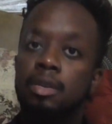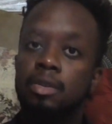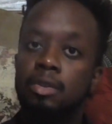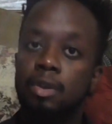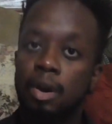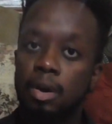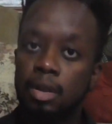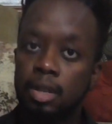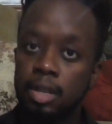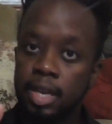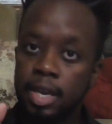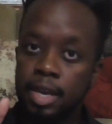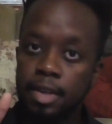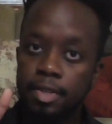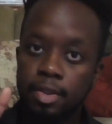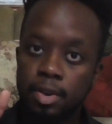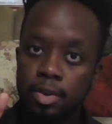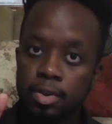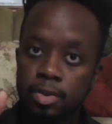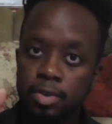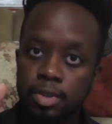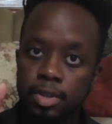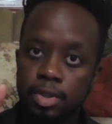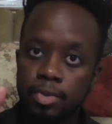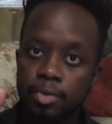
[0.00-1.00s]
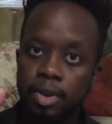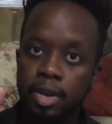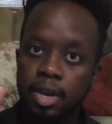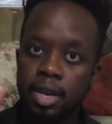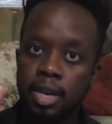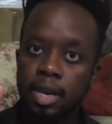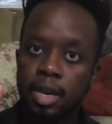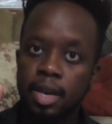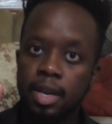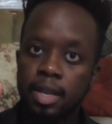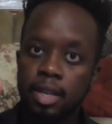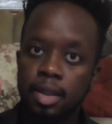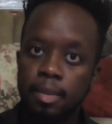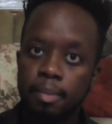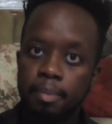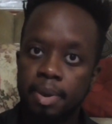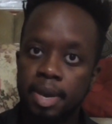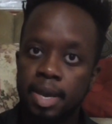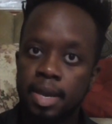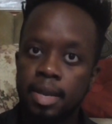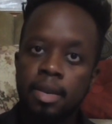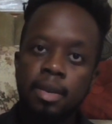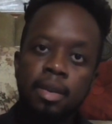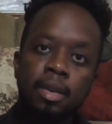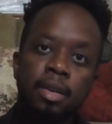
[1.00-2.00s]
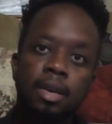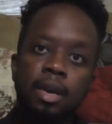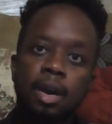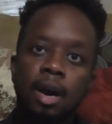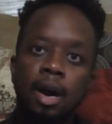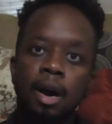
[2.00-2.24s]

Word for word: So I'll link those three in the pinned